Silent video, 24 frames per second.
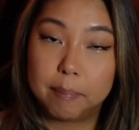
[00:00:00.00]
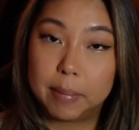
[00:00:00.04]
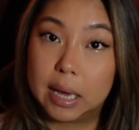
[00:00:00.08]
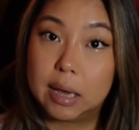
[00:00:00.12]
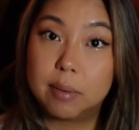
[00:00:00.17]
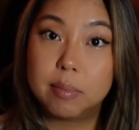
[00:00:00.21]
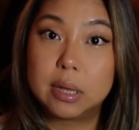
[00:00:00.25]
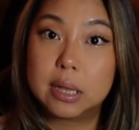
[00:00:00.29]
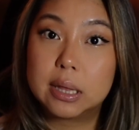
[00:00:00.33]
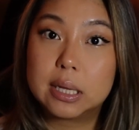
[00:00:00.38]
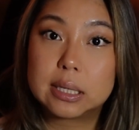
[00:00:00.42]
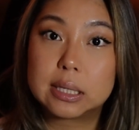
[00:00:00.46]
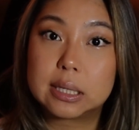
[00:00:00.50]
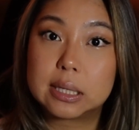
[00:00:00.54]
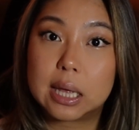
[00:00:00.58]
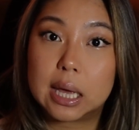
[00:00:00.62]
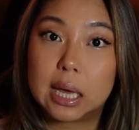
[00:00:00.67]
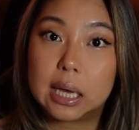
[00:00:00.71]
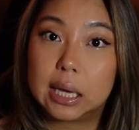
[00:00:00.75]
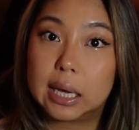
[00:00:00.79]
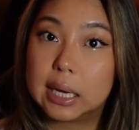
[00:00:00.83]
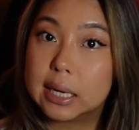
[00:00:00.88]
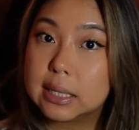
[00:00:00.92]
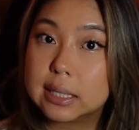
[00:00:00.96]
maybe this
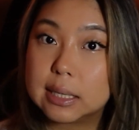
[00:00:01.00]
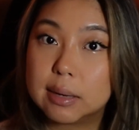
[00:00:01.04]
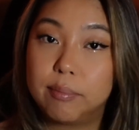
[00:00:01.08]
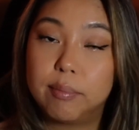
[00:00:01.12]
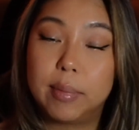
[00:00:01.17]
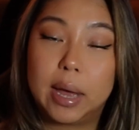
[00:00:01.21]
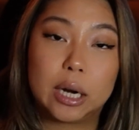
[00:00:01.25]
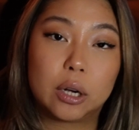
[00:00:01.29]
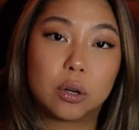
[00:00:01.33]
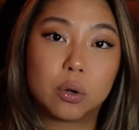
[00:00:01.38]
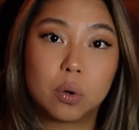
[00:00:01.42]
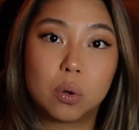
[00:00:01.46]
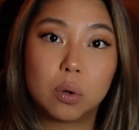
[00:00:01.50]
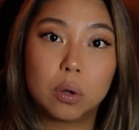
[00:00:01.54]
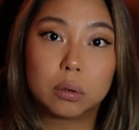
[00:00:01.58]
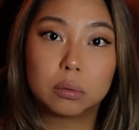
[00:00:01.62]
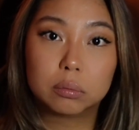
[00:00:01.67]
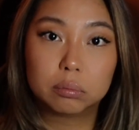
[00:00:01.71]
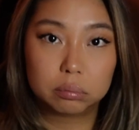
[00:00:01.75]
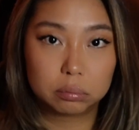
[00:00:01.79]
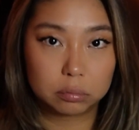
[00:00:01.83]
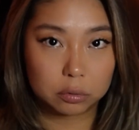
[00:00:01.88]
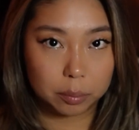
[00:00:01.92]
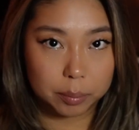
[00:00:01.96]
thing isn't medical.